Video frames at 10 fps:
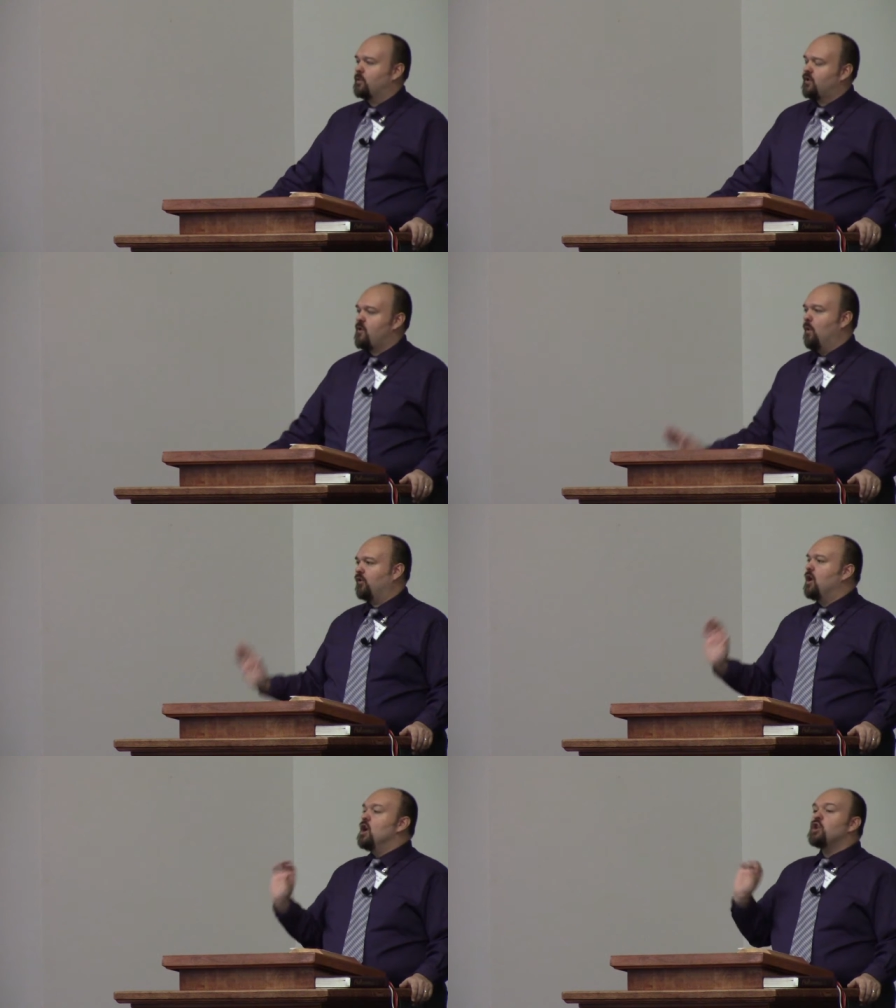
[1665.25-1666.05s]
which is the
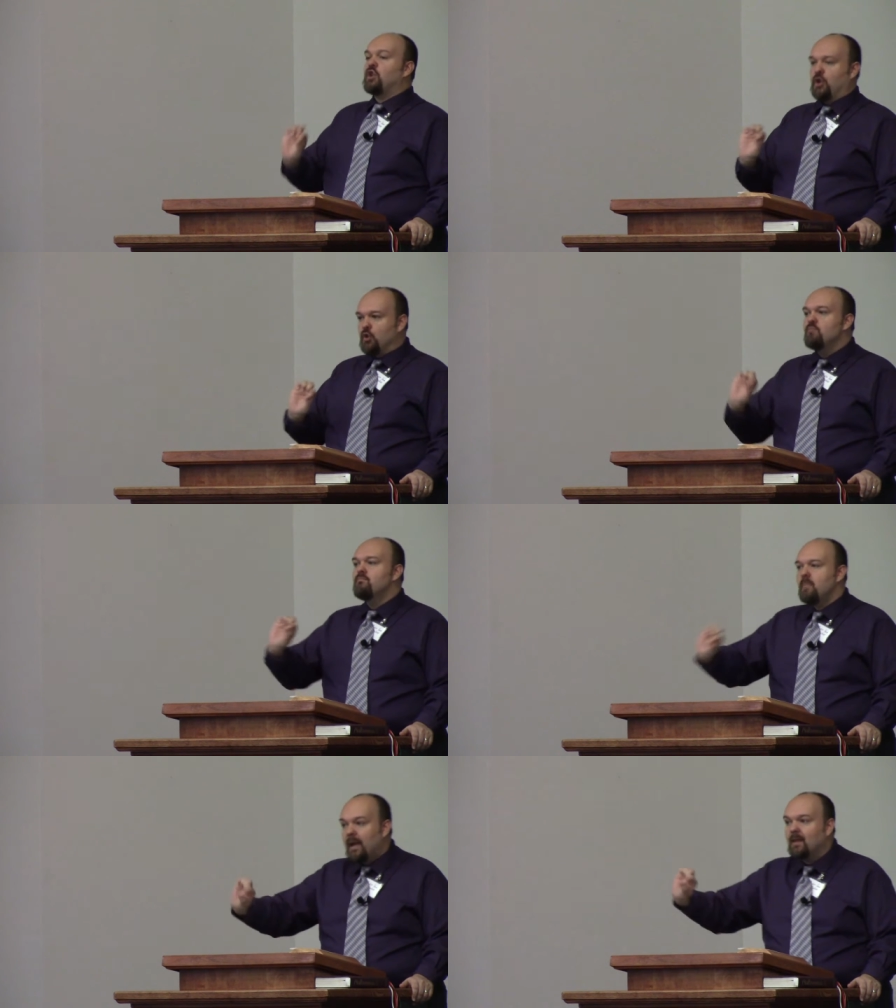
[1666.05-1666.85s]
most
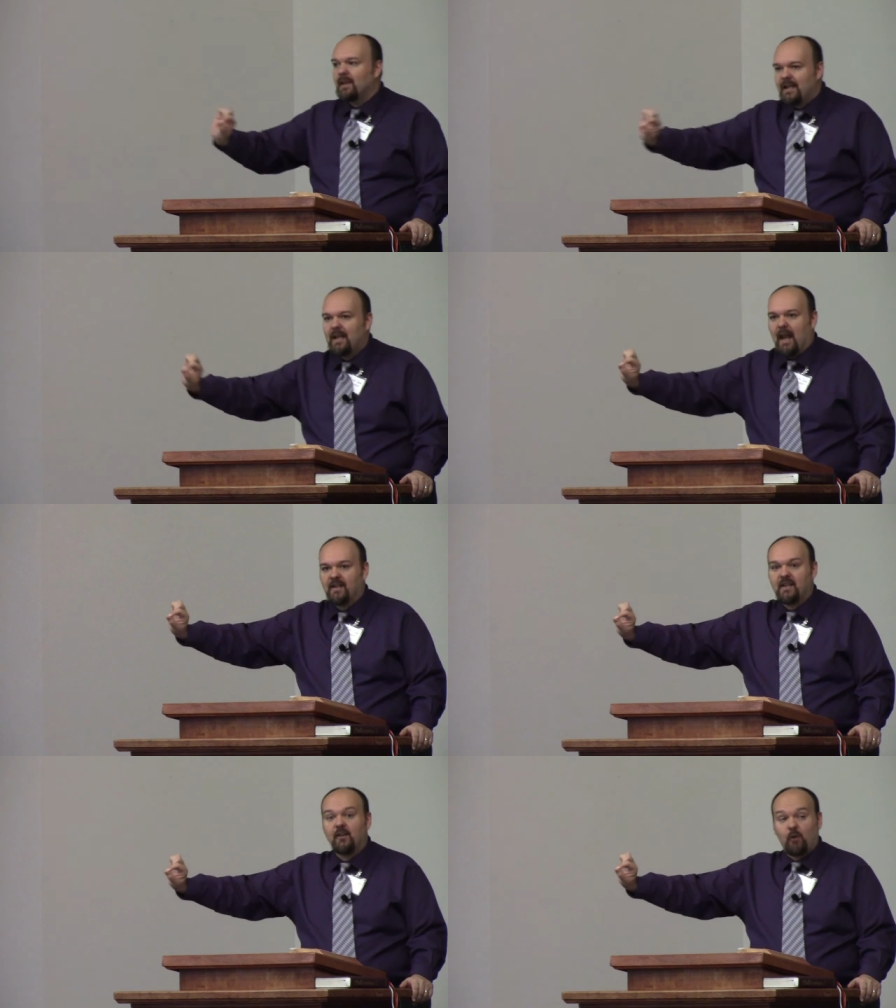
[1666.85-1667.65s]

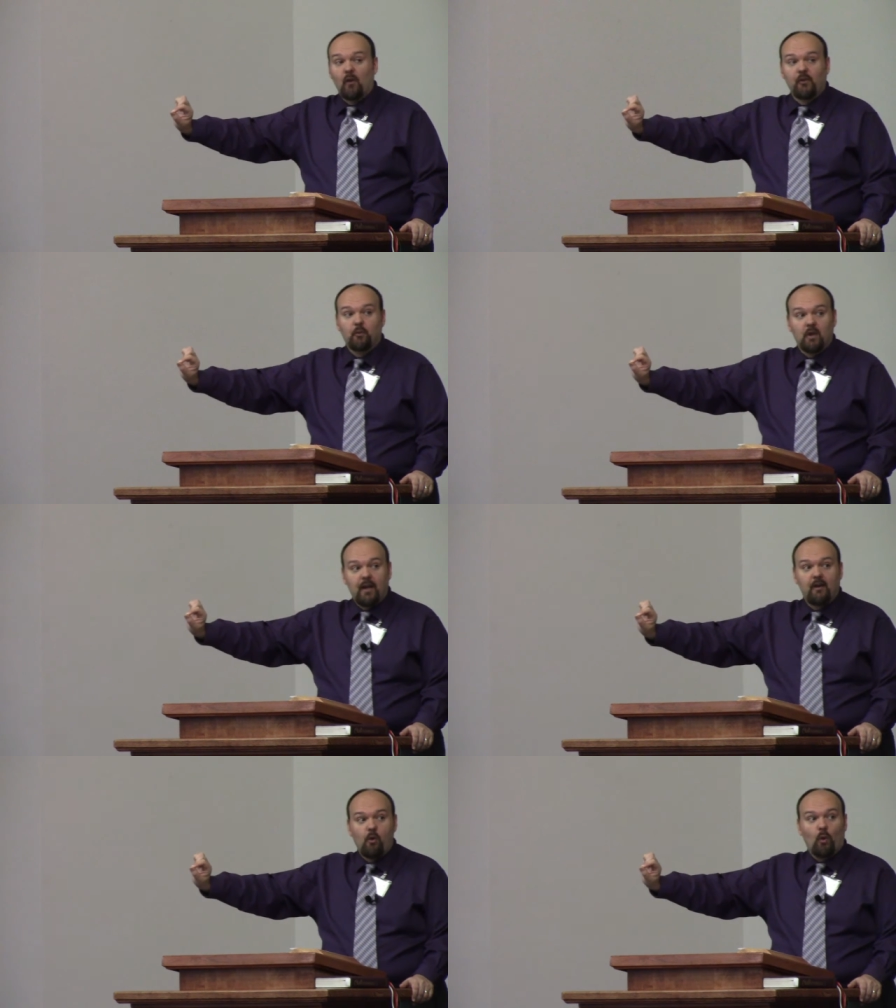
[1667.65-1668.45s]
humiliating, it's also
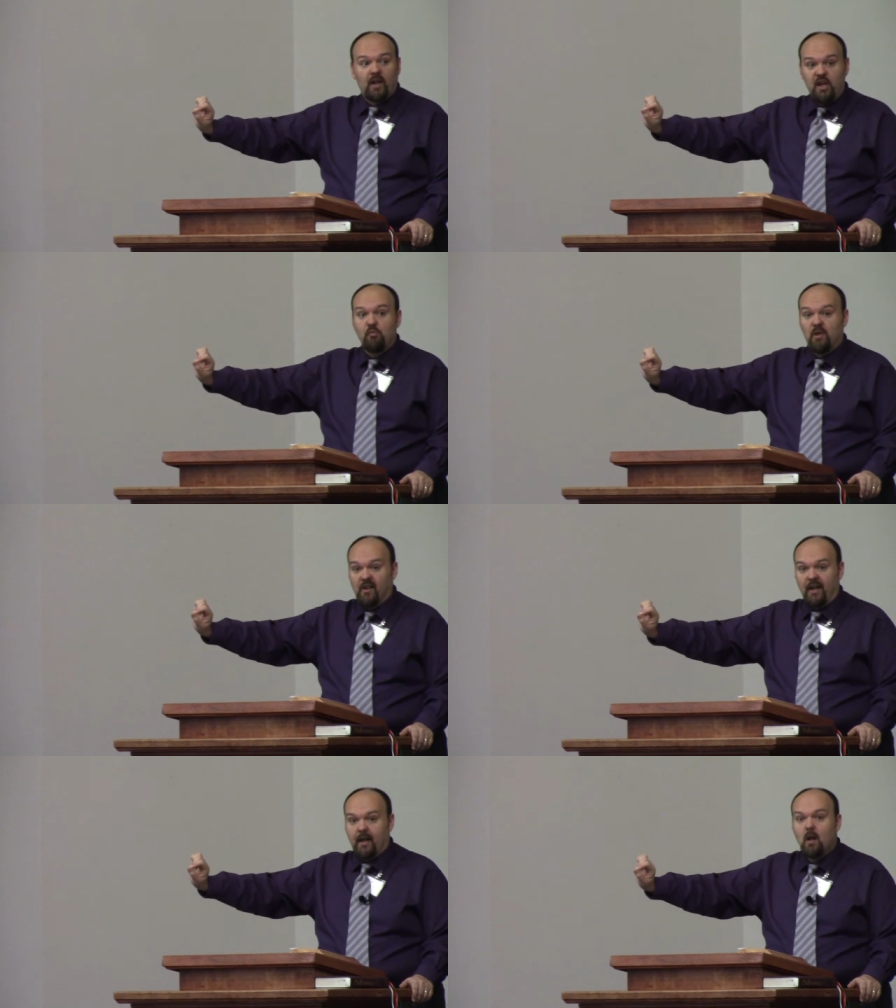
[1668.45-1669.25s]
related to the word
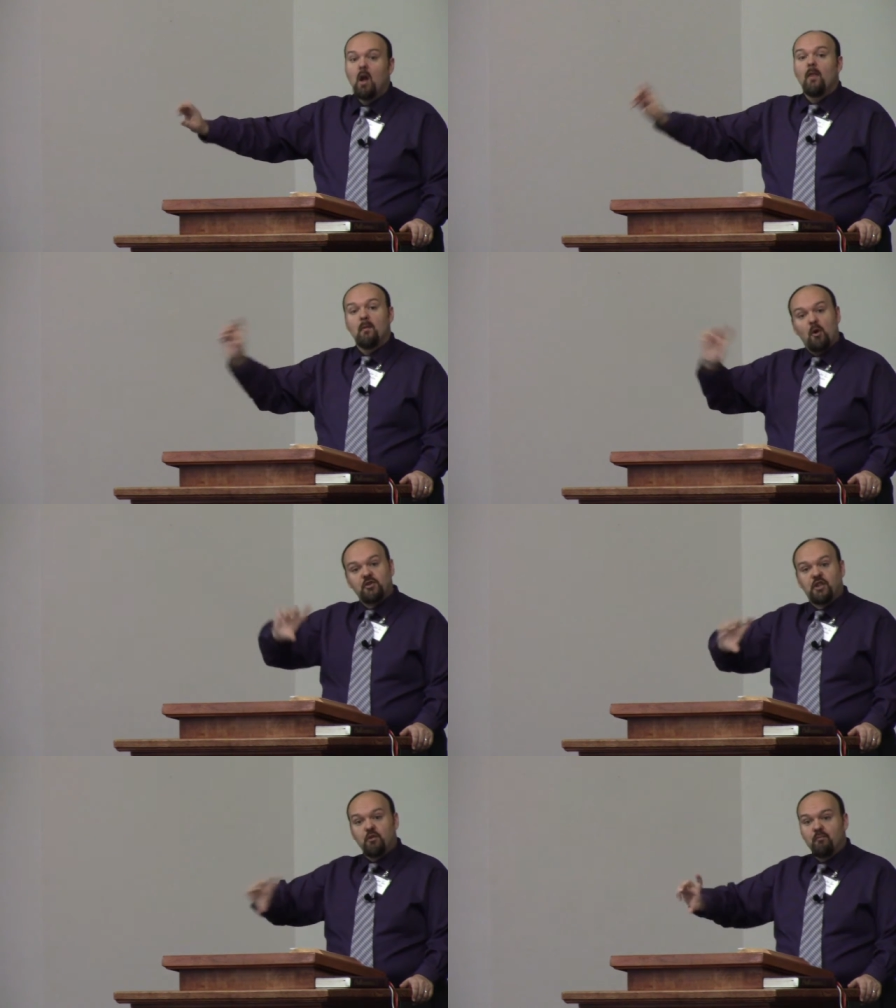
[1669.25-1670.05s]
humility, the
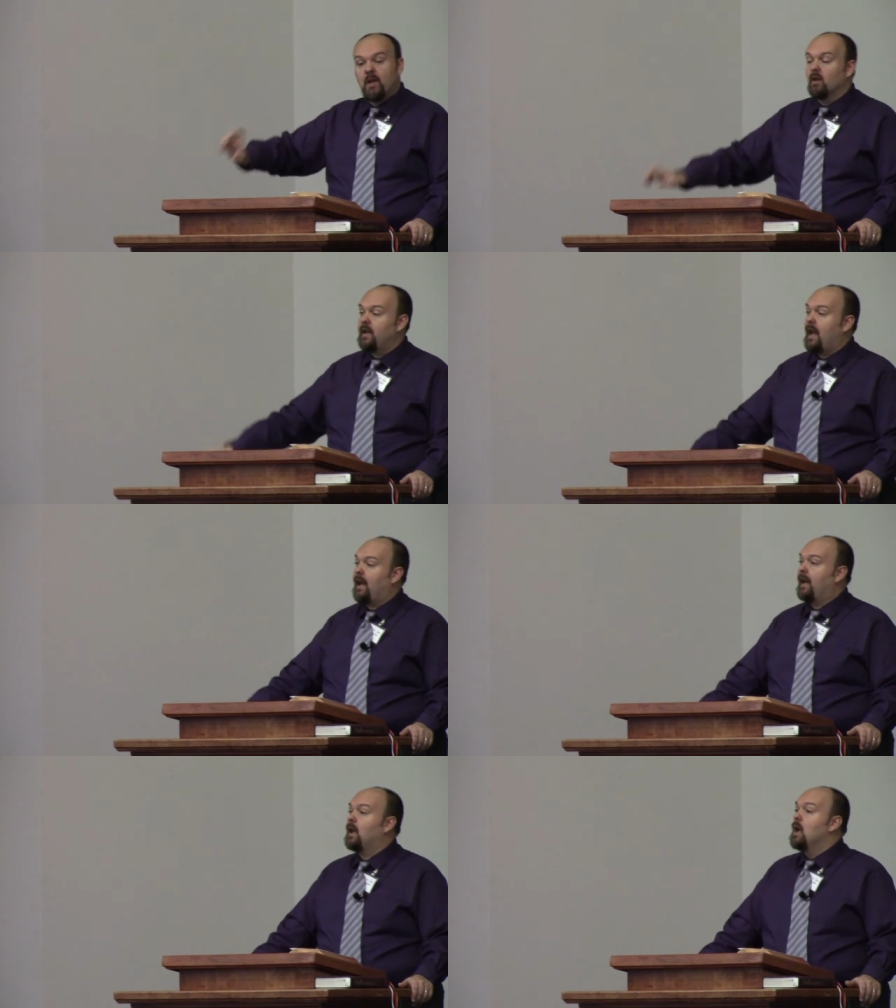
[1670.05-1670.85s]
most
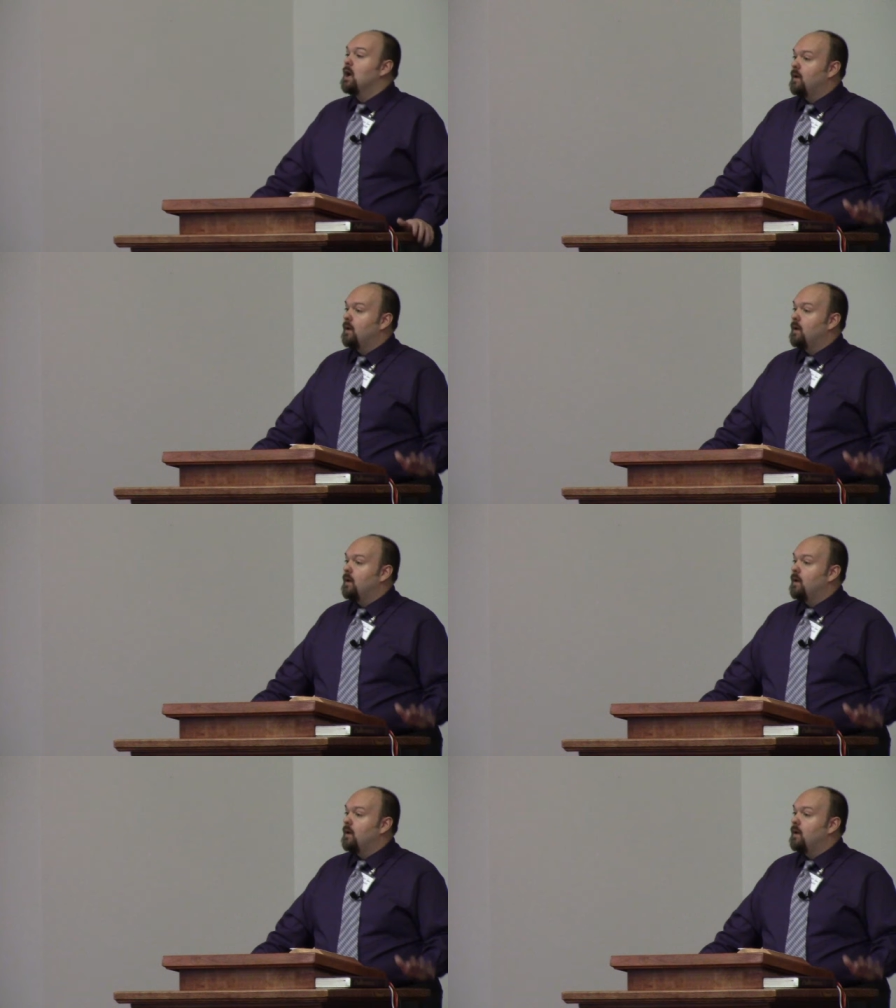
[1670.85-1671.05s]
humiliating